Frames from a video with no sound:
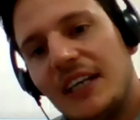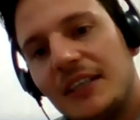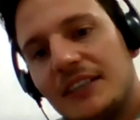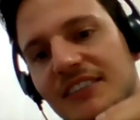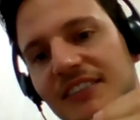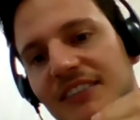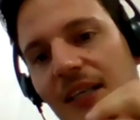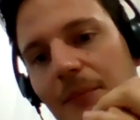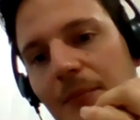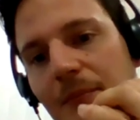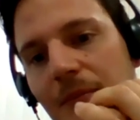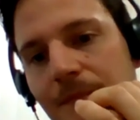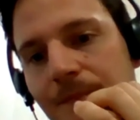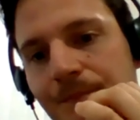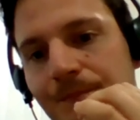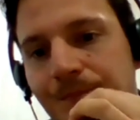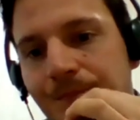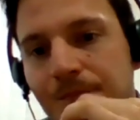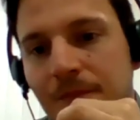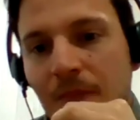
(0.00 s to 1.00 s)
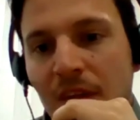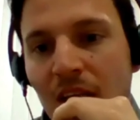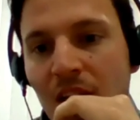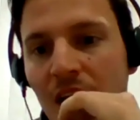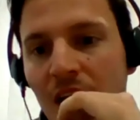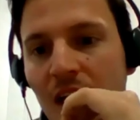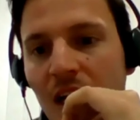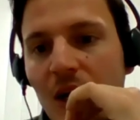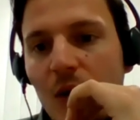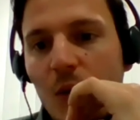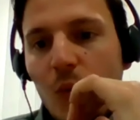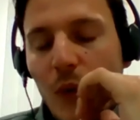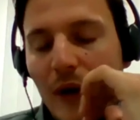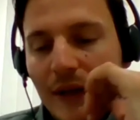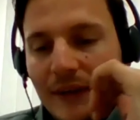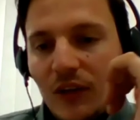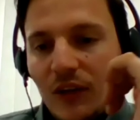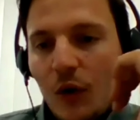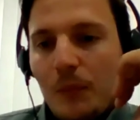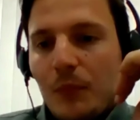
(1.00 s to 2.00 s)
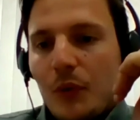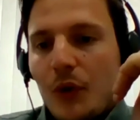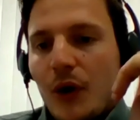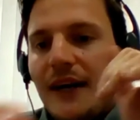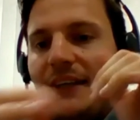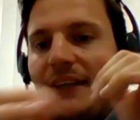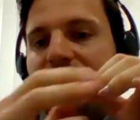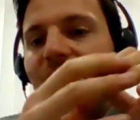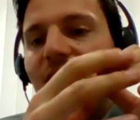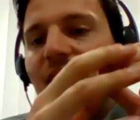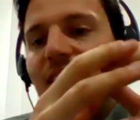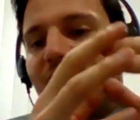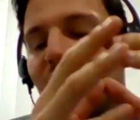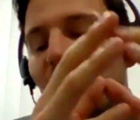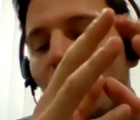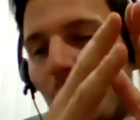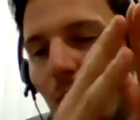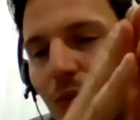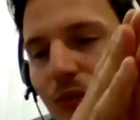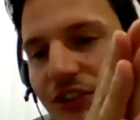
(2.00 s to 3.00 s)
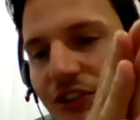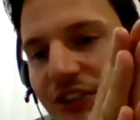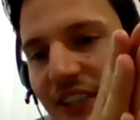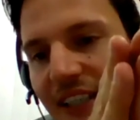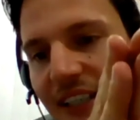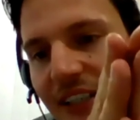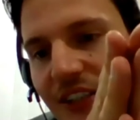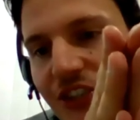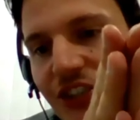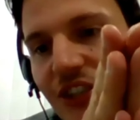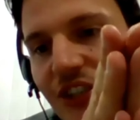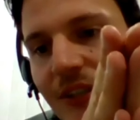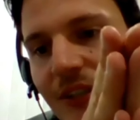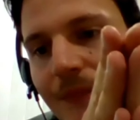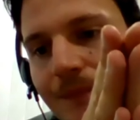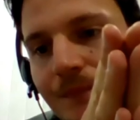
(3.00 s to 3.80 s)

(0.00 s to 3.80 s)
step. When the operator is on stage,